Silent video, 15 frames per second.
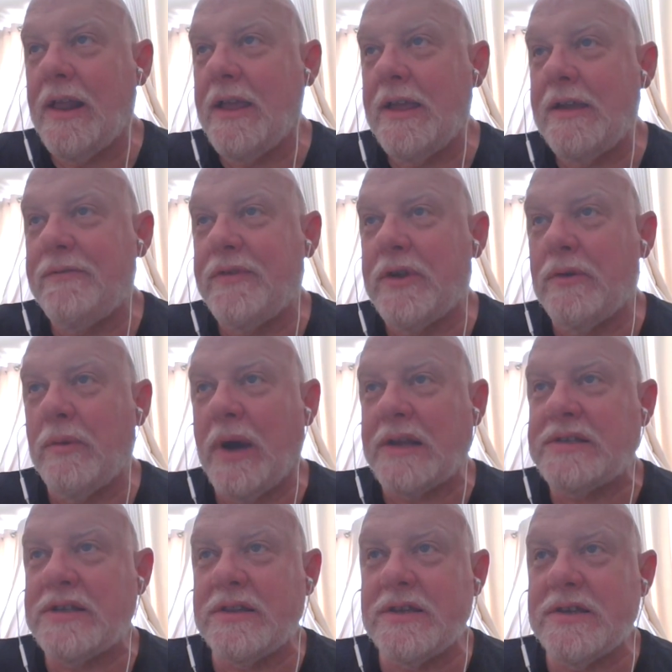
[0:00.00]
if you're
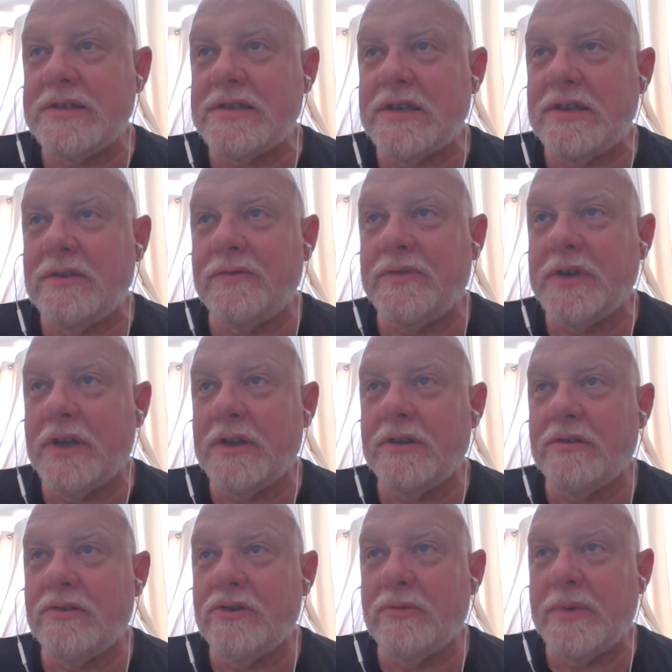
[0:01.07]
watching this and you've done
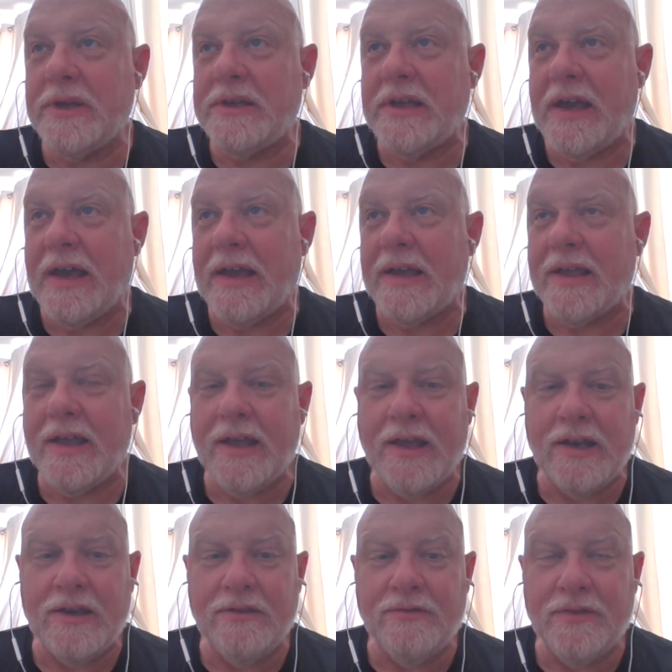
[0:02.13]
your newbie tag
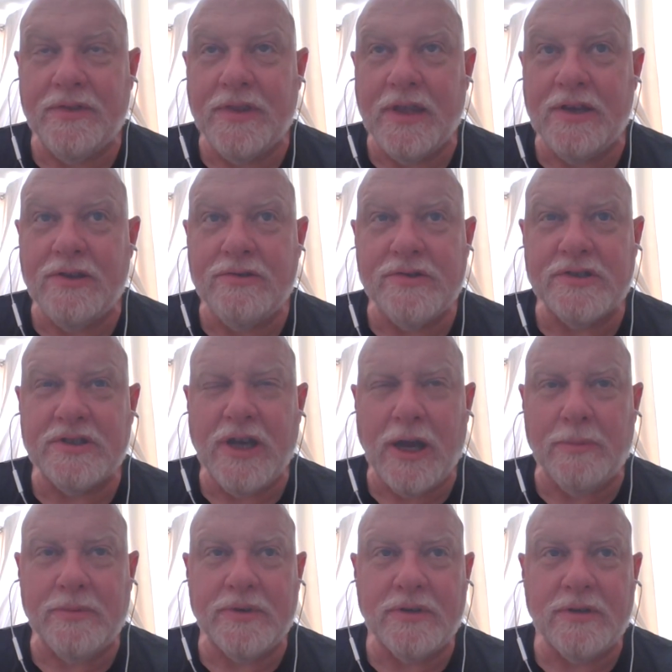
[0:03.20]
and then you
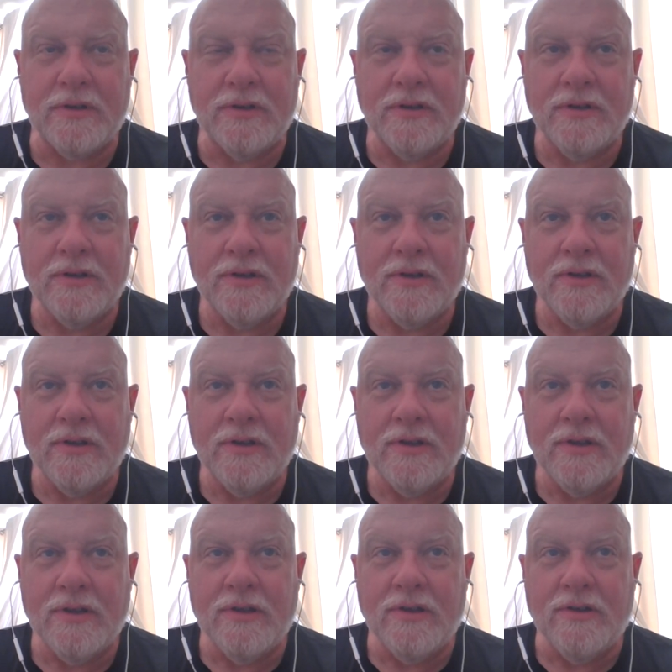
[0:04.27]
stopped
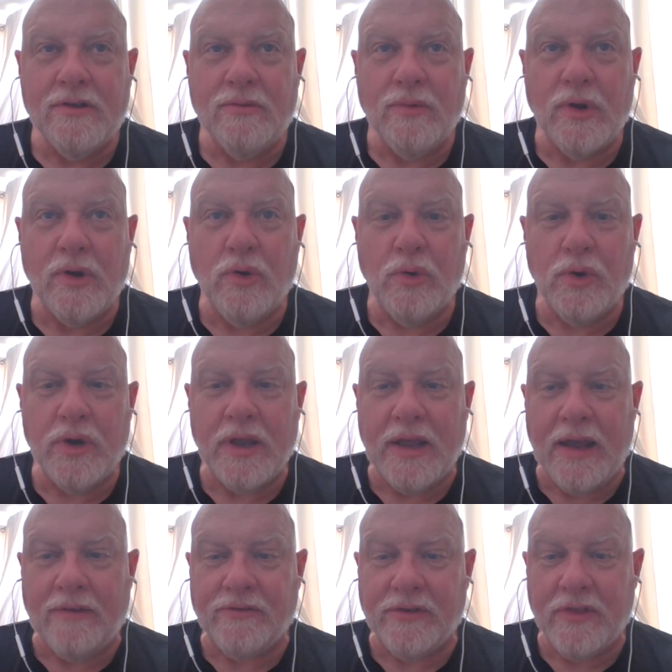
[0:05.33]
recording
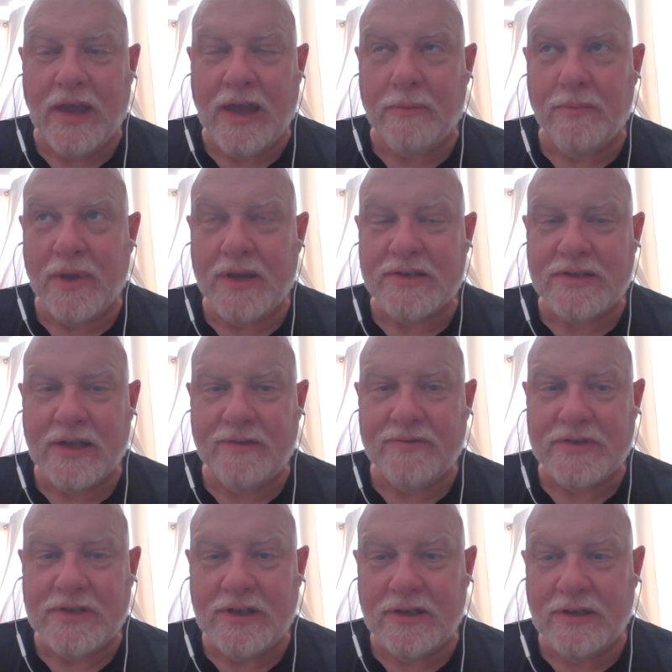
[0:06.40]
after that because I've
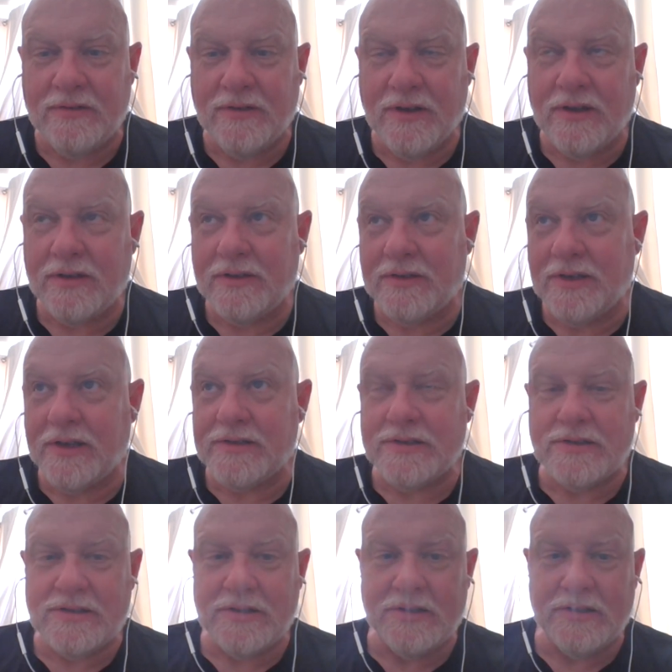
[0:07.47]
seen
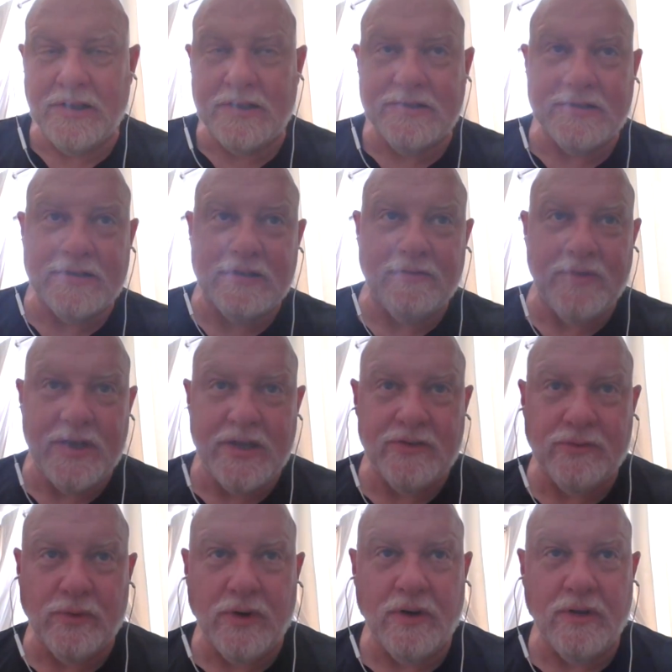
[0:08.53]
dozens and dozens of
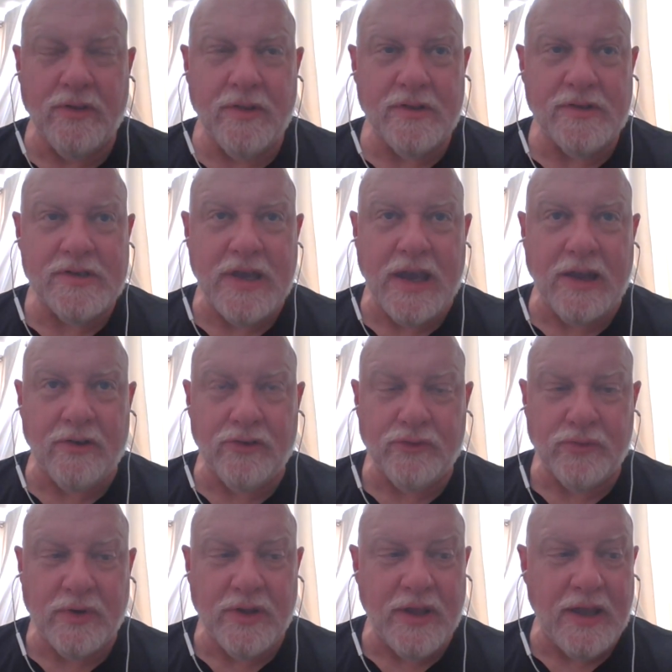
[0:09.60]
these where channels
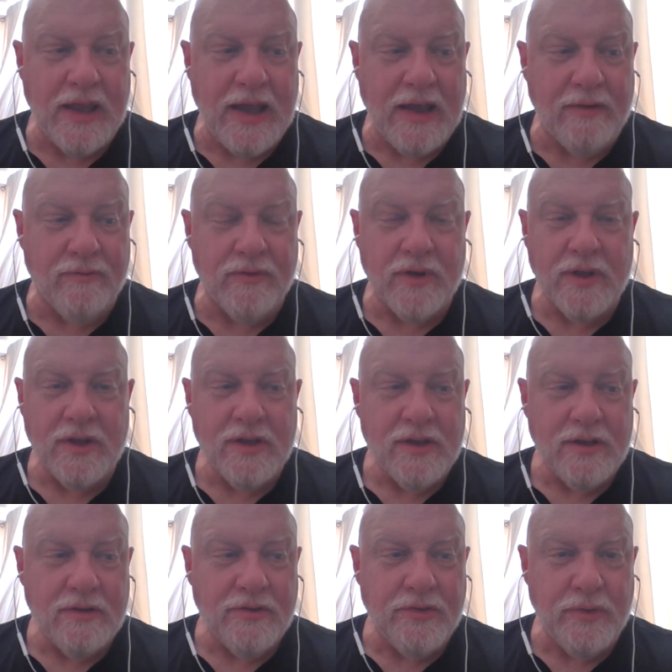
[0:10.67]
where they have
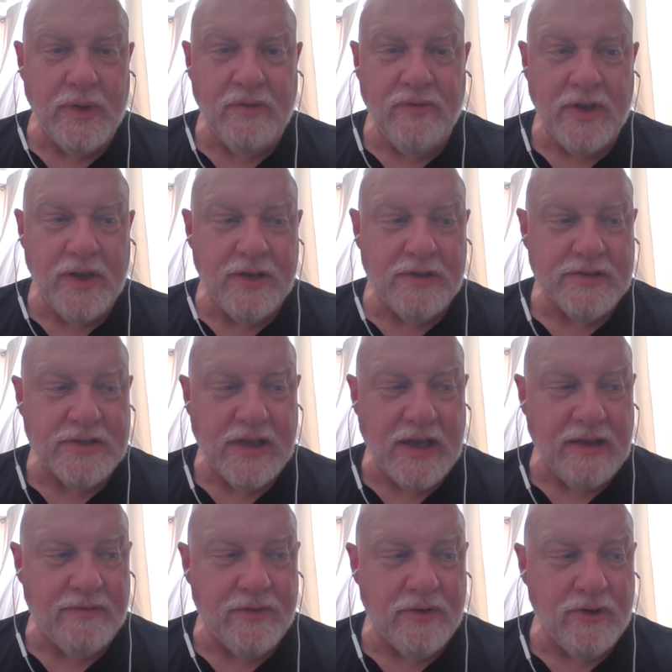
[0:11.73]
three videos. They
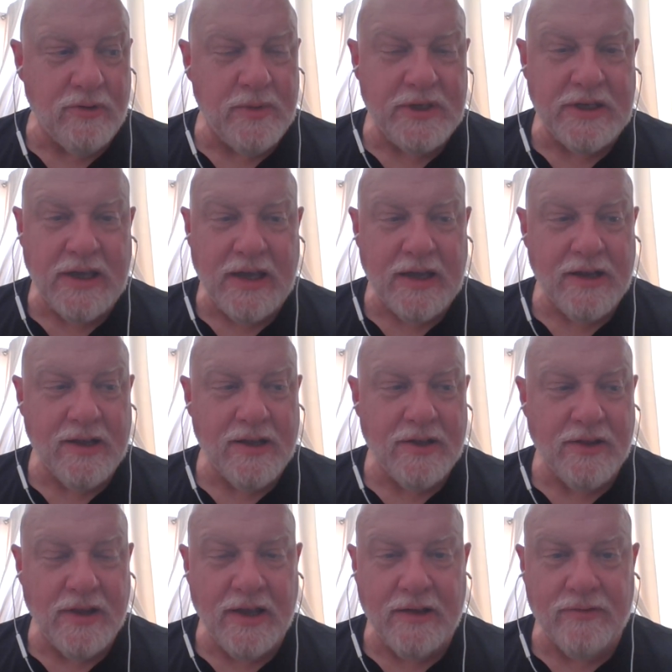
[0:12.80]
have their newbie tag,
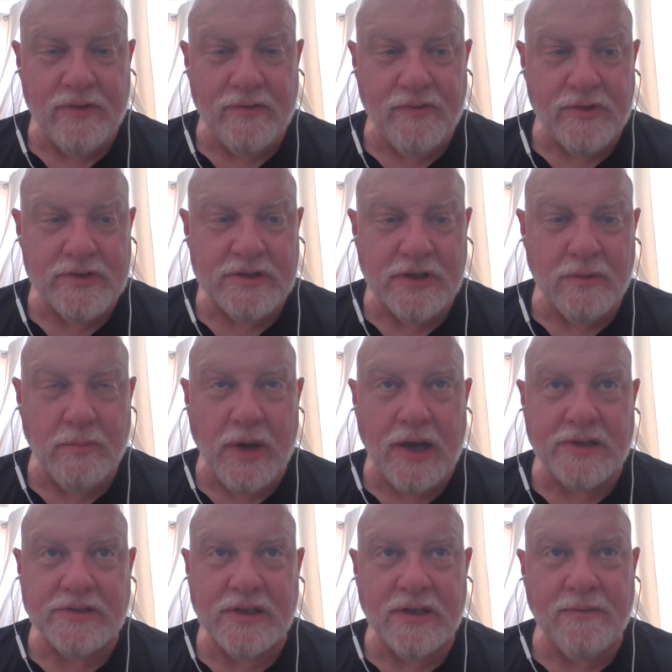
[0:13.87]
they have their first
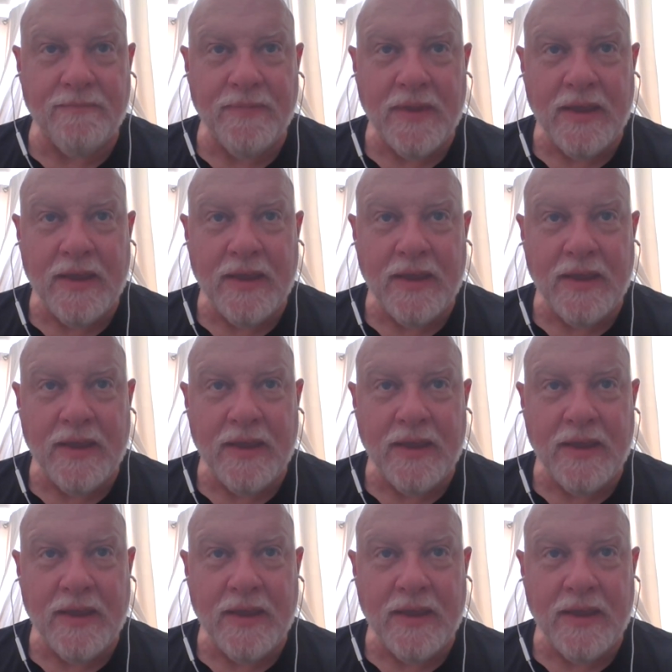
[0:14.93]
unboxing,